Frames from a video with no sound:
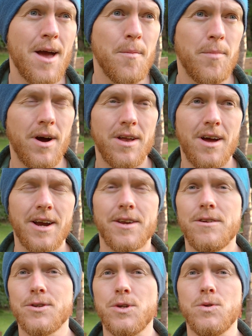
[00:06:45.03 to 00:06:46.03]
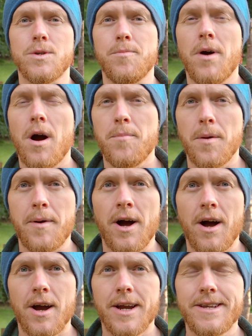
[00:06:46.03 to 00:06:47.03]
But I can also use a pop-up
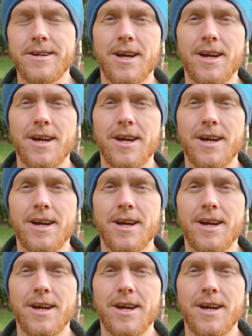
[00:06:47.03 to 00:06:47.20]
hide. I